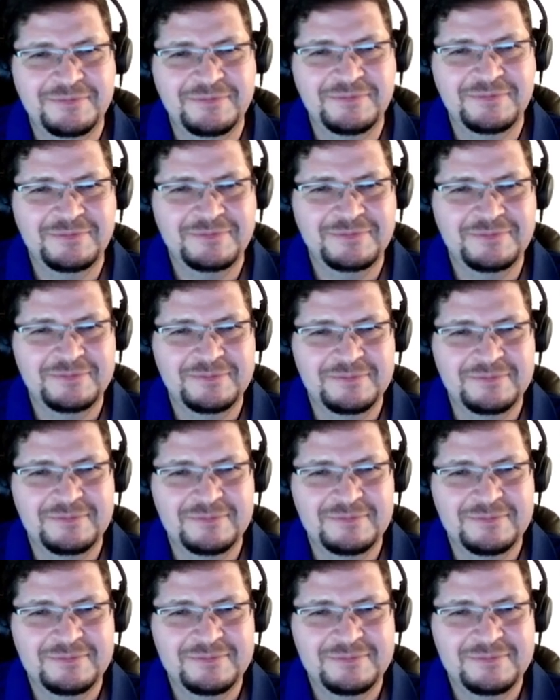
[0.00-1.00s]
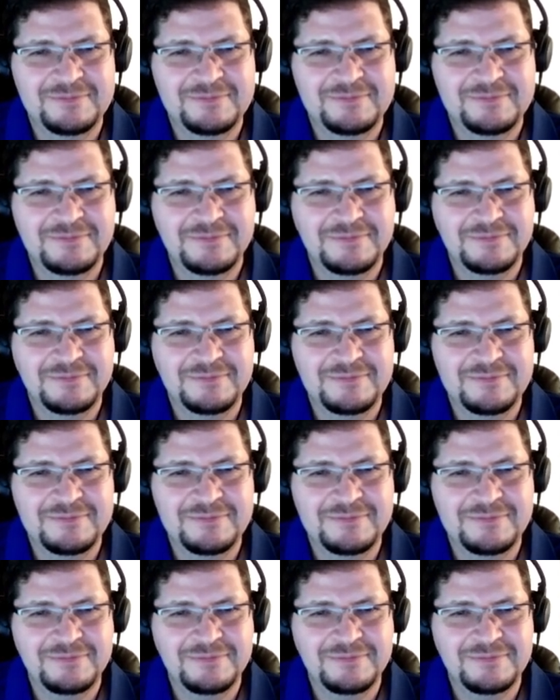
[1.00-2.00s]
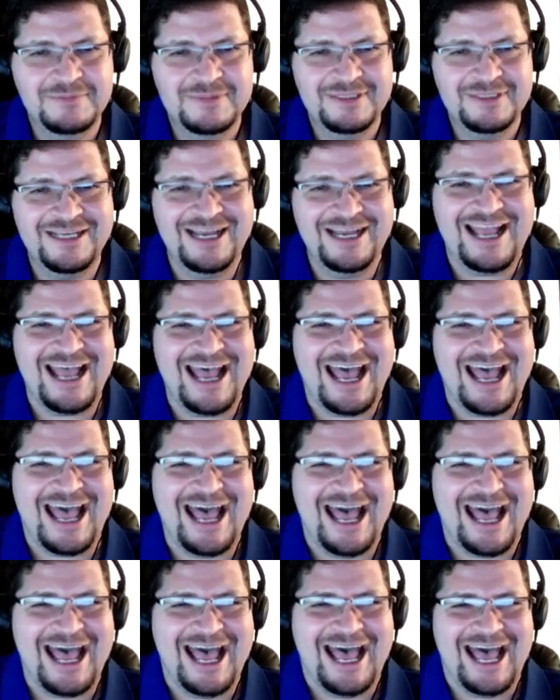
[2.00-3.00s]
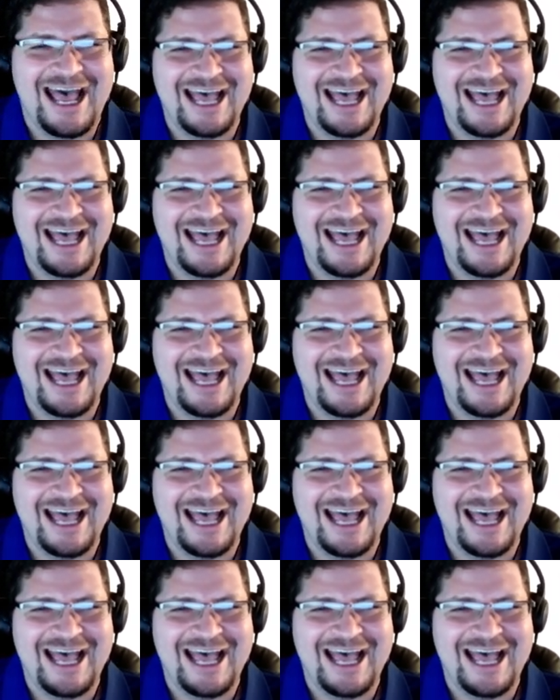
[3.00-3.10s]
No words are spoken by the person on screen.